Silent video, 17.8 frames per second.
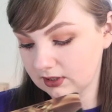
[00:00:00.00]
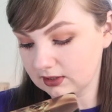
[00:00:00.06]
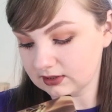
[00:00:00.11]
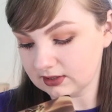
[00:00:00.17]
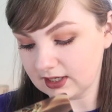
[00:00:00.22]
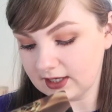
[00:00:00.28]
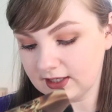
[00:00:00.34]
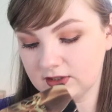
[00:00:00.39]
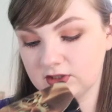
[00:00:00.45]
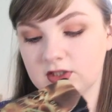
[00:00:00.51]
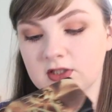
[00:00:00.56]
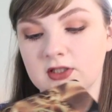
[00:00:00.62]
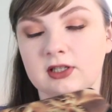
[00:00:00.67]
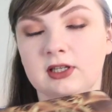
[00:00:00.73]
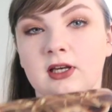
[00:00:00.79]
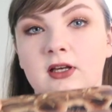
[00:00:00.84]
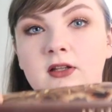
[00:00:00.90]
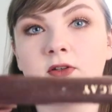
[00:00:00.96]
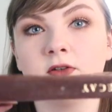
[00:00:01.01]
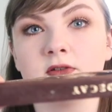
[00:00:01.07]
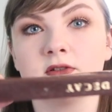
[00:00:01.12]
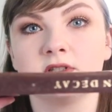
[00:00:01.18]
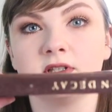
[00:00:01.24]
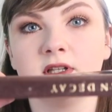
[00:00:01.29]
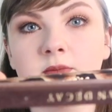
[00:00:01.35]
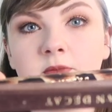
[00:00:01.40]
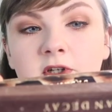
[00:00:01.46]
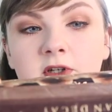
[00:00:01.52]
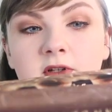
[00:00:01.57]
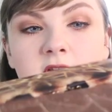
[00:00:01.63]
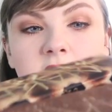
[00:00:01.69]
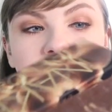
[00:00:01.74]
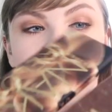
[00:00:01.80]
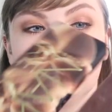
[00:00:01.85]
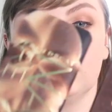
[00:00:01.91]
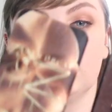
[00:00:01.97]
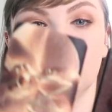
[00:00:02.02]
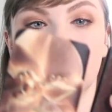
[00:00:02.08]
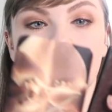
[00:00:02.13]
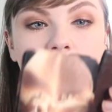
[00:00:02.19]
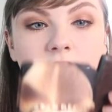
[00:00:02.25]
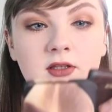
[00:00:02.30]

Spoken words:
It's actually a lot slimmer than